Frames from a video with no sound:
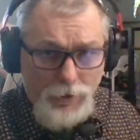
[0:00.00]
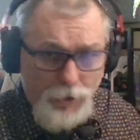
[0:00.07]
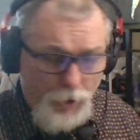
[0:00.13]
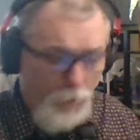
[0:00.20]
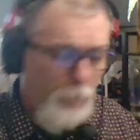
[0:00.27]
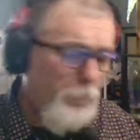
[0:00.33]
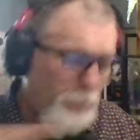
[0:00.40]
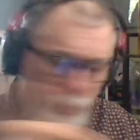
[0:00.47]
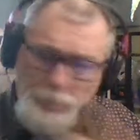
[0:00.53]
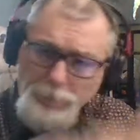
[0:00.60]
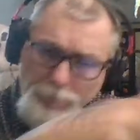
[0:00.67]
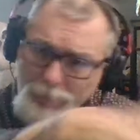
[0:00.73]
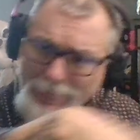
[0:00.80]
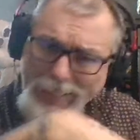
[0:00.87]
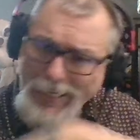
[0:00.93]
So
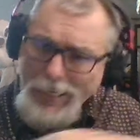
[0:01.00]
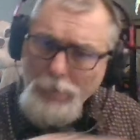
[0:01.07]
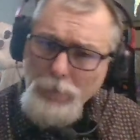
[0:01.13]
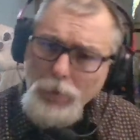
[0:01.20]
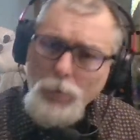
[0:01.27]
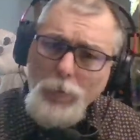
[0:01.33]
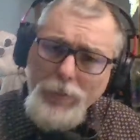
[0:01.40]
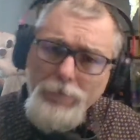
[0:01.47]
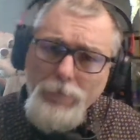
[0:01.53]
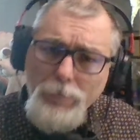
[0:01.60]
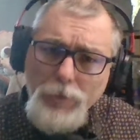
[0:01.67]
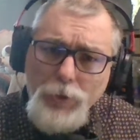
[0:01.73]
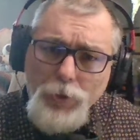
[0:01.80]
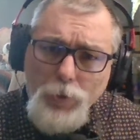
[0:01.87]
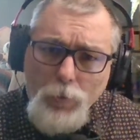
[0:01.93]
I'm going to read from
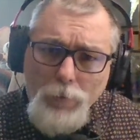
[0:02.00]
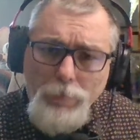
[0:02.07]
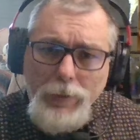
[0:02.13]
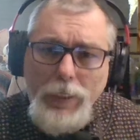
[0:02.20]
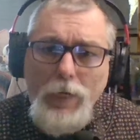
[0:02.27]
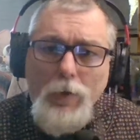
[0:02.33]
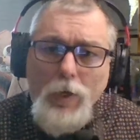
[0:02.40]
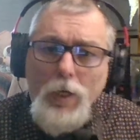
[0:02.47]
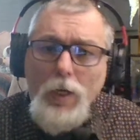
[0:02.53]
the script now,